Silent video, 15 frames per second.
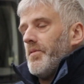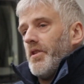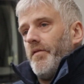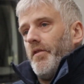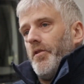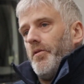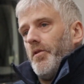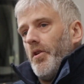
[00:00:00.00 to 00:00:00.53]

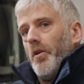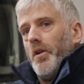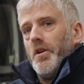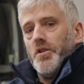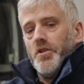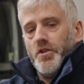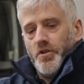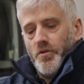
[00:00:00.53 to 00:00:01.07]
Suffolk New
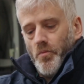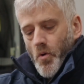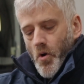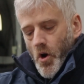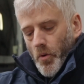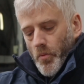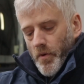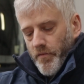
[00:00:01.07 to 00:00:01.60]
College to
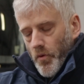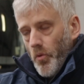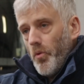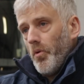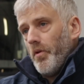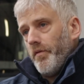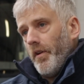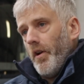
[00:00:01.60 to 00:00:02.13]
work with
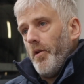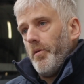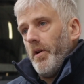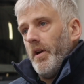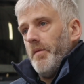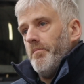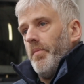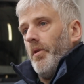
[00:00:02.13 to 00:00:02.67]
all of the
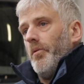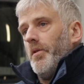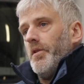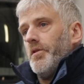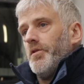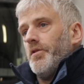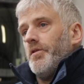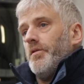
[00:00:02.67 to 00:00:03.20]
local
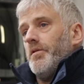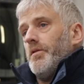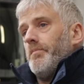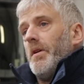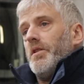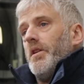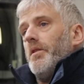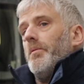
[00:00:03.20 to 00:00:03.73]
employers,
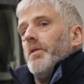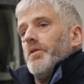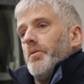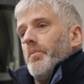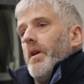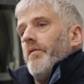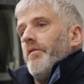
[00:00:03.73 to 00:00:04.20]
especially the ones that we